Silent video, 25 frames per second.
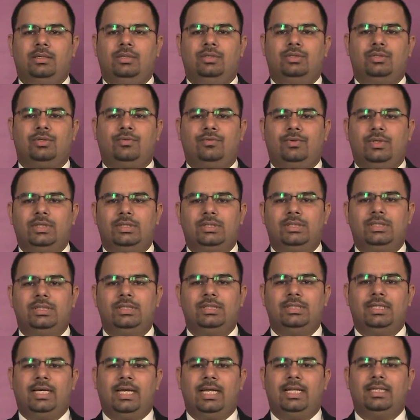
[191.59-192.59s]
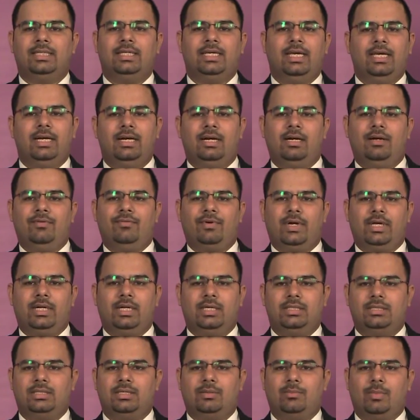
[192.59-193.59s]
So first is healthcare and
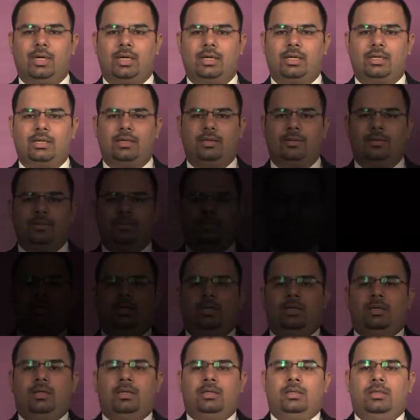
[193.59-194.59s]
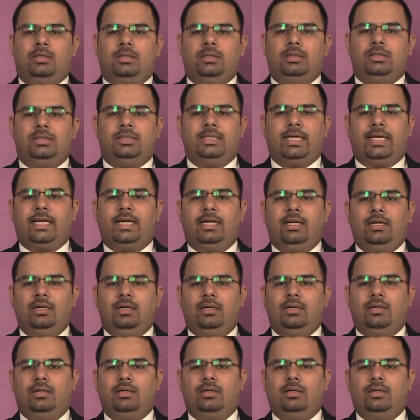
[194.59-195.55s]
financing market. Second